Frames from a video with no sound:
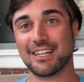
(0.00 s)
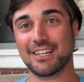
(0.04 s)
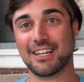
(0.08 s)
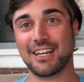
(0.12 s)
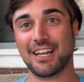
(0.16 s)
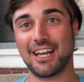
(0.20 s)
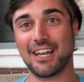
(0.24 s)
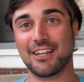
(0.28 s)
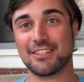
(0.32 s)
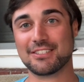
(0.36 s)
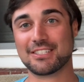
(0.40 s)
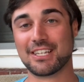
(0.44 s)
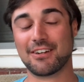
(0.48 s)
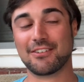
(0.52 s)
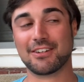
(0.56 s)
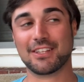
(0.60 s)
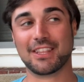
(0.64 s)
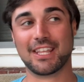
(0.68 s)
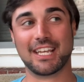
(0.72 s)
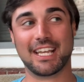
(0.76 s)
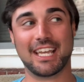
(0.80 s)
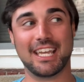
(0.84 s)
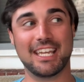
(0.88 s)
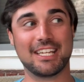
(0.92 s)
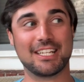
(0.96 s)
as
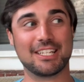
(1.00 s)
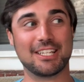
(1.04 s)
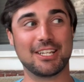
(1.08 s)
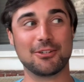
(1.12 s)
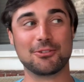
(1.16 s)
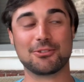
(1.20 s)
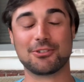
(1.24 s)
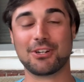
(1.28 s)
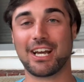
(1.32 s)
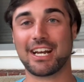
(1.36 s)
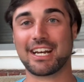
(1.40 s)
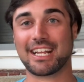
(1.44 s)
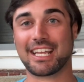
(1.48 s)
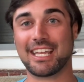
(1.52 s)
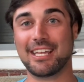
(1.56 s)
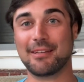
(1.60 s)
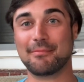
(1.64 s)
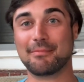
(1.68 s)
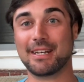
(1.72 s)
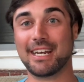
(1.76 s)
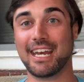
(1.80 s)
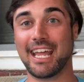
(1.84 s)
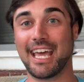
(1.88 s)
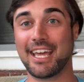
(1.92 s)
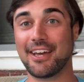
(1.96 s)
everything he could do, try to
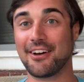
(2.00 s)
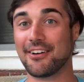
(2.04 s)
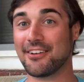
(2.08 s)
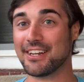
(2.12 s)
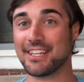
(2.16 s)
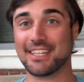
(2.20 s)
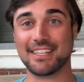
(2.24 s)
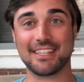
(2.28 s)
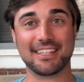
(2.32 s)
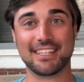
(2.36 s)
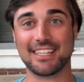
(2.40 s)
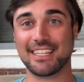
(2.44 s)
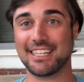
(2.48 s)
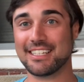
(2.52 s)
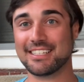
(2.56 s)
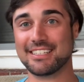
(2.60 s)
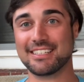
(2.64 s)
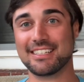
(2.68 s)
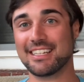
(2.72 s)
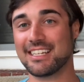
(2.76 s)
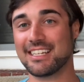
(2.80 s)
keep it down, and it